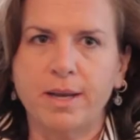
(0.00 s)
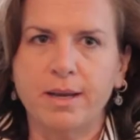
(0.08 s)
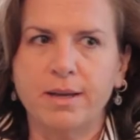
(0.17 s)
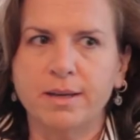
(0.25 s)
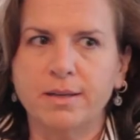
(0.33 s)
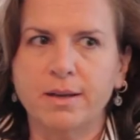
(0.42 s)

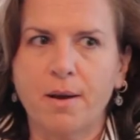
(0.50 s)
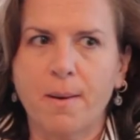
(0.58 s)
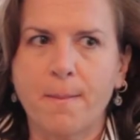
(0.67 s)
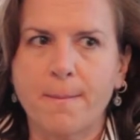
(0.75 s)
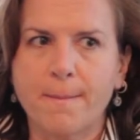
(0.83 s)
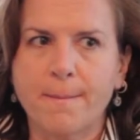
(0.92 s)
and
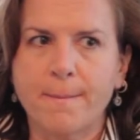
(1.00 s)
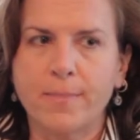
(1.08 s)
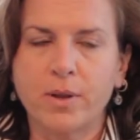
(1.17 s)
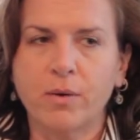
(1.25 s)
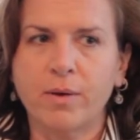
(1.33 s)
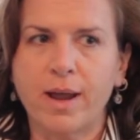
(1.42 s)

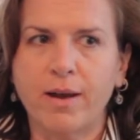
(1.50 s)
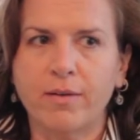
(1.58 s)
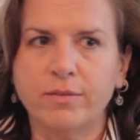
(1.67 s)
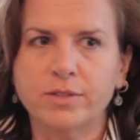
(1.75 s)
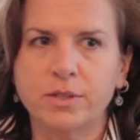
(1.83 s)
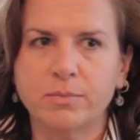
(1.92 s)
don't
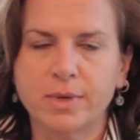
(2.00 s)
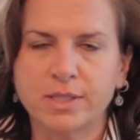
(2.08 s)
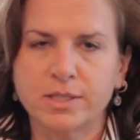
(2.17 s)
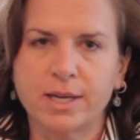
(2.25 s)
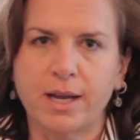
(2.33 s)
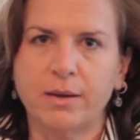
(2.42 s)
have too
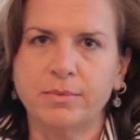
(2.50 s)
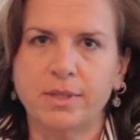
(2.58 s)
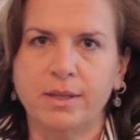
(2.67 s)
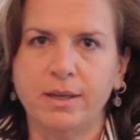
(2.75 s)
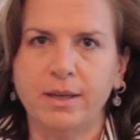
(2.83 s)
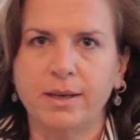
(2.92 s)
much time
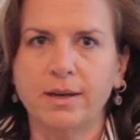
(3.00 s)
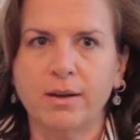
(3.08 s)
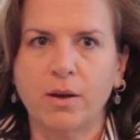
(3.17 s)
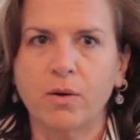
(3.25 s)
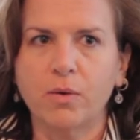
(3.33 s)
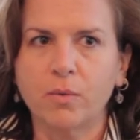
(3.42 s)
to get
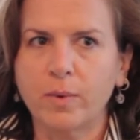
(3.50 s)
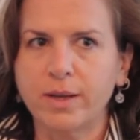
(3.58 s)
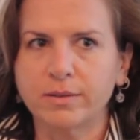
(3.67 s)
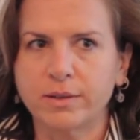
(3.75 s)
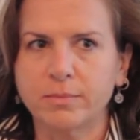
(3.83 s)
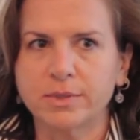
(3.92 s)
a
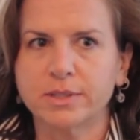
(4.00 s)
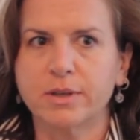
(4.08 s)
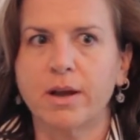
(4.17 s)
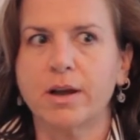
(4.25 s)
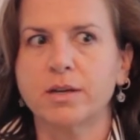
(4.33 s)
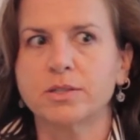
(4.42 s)
weekly
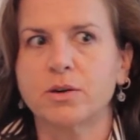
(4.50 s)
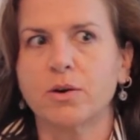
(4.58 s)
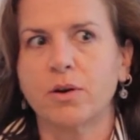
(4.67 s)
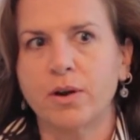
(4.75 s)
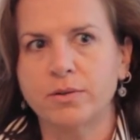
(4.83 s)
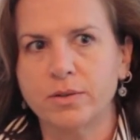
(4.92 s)
massage
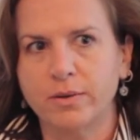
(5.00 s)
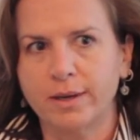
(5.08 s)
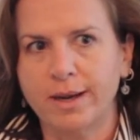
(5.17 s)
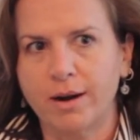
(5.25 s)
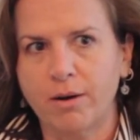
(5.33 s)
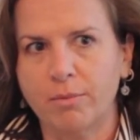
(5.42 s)
or go to a
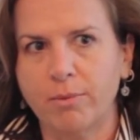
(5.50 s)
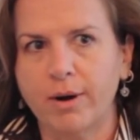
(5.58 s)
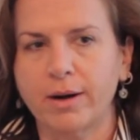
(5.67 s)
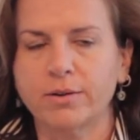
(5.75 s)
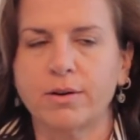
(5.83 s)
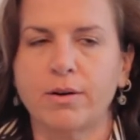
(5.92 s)

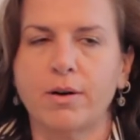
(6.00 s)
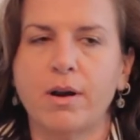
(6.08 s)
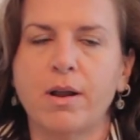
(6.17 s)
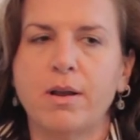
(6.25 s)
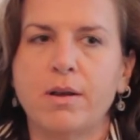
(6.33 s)
chiropractor.